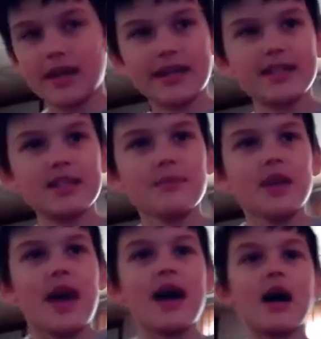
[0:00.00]

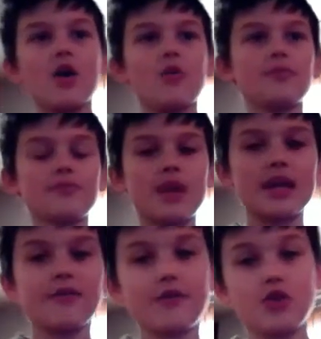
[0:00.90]
it's how
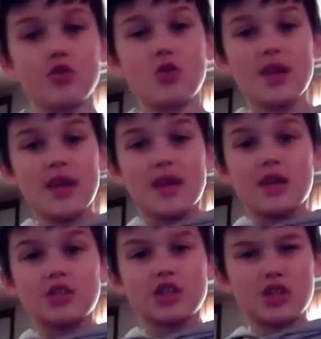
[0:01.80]
if you
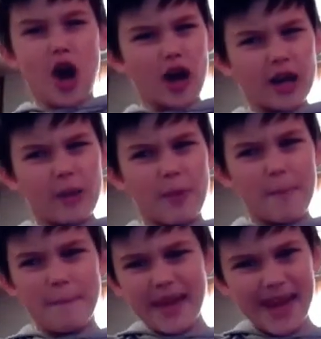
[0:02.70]
just cock it up a
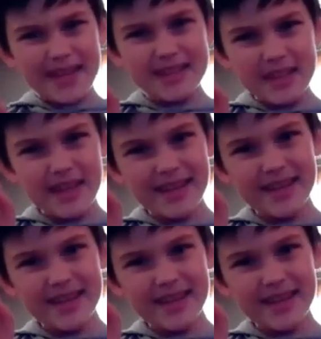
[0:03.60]
bit,